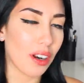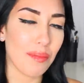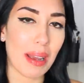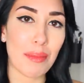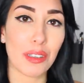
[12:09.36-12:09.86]
one
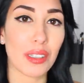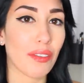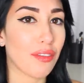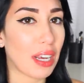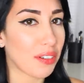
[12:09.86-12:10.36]
of my most
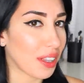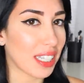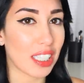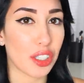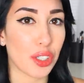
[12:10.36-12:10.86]
favorite
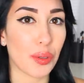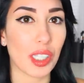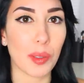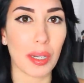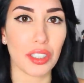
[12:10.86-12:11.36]
things to do,
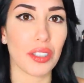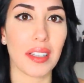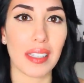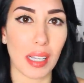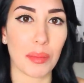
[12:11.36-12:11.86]

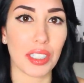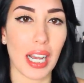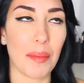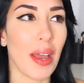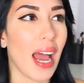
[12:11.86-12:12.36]
especially in the
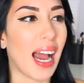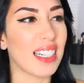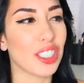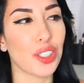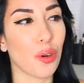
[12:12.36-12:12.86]
summertime.
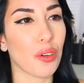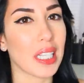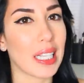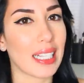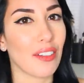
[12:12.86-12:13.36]
I just don't
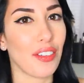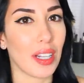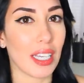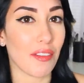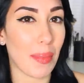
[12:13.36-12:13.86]
really like the
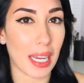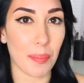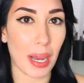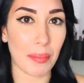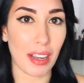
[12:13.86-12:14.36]
feeling of
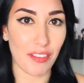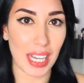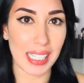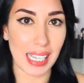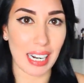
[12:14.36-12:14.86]
makeup on my
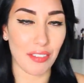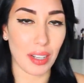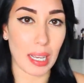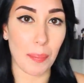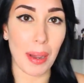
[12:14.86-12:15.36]
face, and I
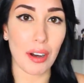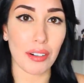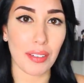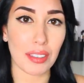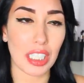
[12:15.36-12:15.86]
feel like a
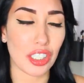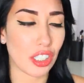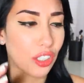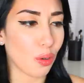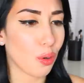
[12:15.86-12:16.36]
powder
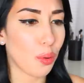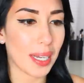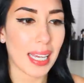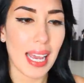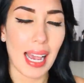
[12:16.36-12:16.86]
foundation is so
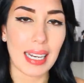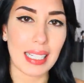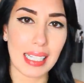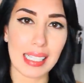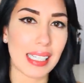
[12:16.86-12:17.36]
quick
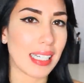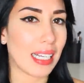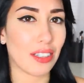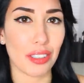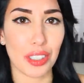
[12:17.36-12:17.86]
and
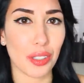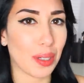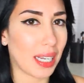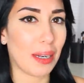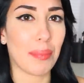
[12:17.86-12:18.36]
easy, and you could
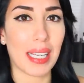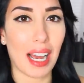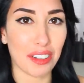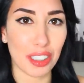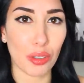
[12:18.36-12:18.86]
do it and be
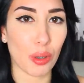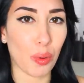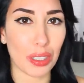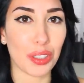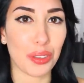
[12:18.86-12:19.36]
out the door
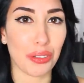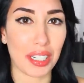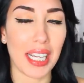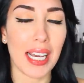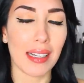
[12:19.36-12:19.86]
1, 2,
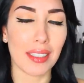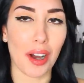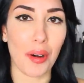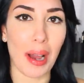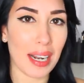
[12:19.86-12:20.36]
3.
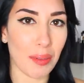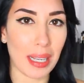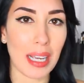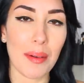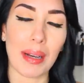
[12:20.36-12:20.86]
So
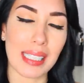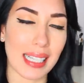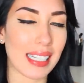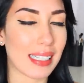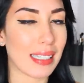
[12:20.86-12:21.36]
anyway, my
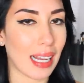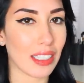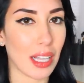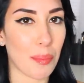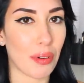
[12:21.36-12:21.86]
skin is
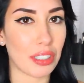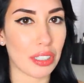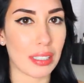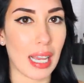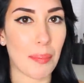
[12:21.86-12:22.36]
not to that point
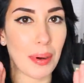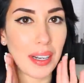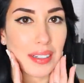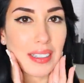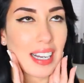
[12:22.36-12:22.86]
just yet,
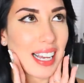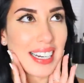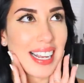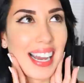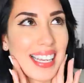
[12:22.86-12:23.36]
but
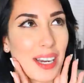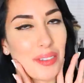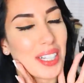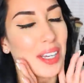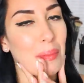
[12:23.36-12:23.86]
again, I
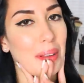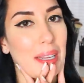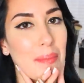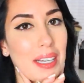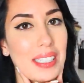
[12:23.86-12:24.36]
can't really
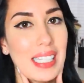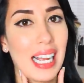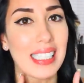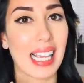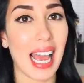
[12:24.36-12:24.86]
complain because it
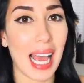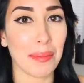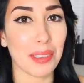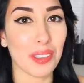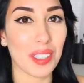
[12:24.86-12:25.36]
has
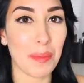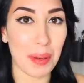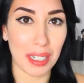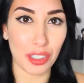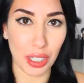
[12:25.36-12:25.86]
absolutely
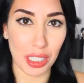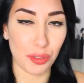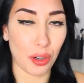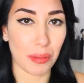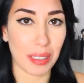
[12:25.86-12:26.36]
been
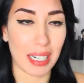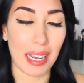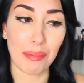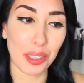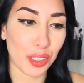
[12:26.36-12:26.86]
transformed, and
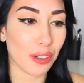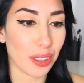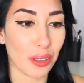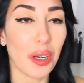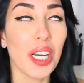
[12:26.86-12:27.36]
I am
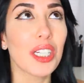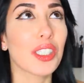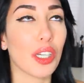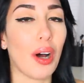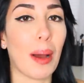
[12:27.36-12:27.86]
so
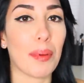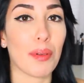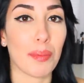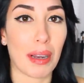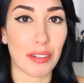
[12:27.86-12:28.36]
happy
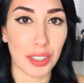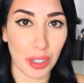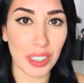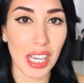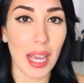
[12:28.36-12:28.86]
with my
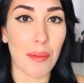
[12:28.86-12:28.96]
results.